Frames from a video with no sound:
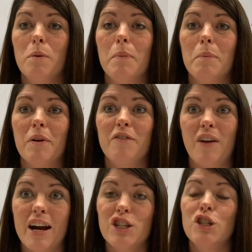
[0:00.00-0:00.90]
Remember,
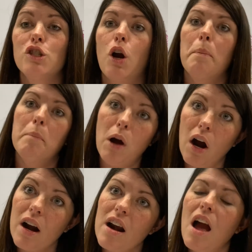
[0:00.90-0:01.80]
fractions are
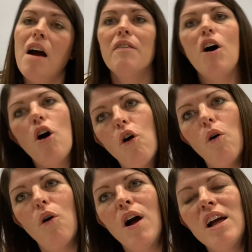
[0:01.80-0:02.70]
part of a
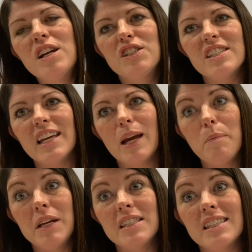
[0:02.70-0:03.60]
whole, just like a
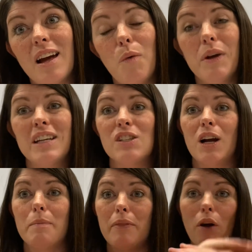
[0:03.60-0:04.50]
pizza. We can
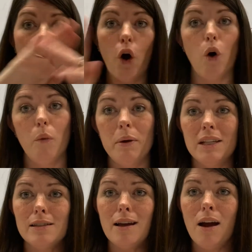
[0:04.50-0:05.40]
talk about the whole
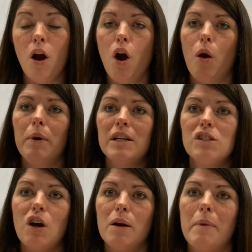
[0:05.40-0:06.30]
pizza, or we can
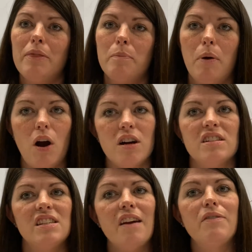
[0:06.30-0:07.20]
talk about the
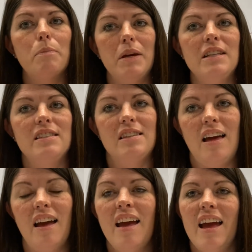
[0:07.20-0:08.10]
parts of the
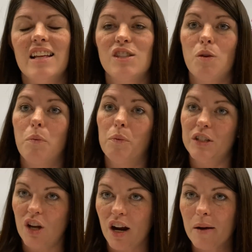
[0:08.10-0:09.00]
pizza. And so when we
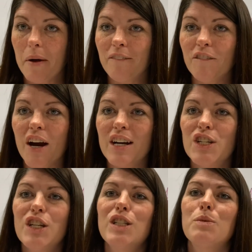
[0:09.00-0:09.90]
talk about
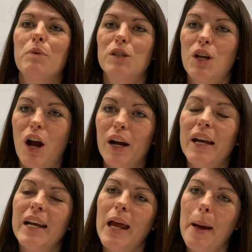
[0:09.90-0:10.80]
fractions, we're
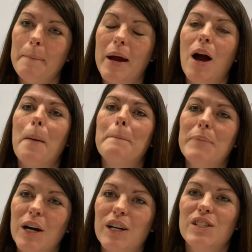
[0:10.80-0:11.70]
talking about
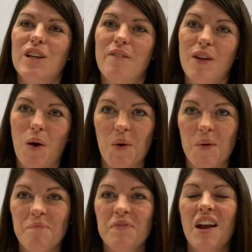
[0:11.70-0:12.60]
parts of the
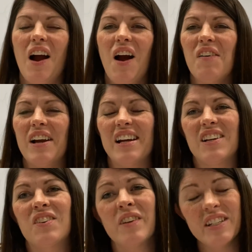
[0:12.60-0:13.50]
whole. All right,
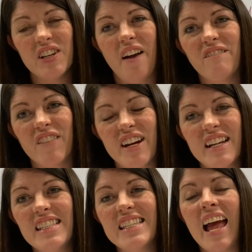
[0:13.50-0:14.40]
great job,
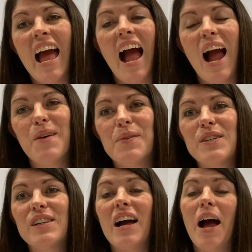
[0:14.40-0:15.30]
friends. I
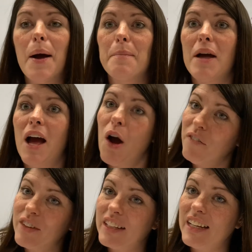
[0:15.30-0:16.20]
will
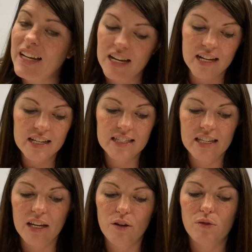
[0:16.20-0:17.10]
hopefully
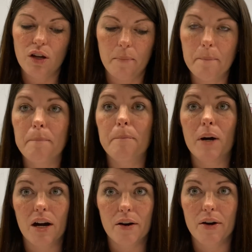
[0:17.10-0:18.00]
see you
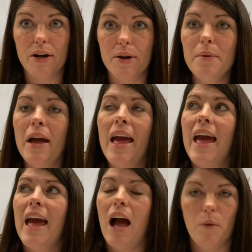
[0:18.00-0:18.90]
tomorrow.
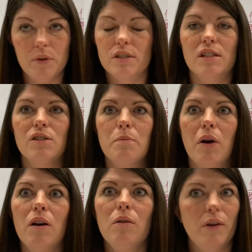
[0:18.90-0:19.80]
I will see you
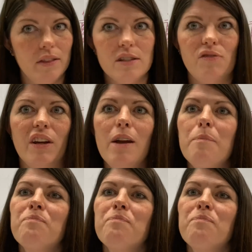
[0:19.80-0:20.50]
tomorrow in this video.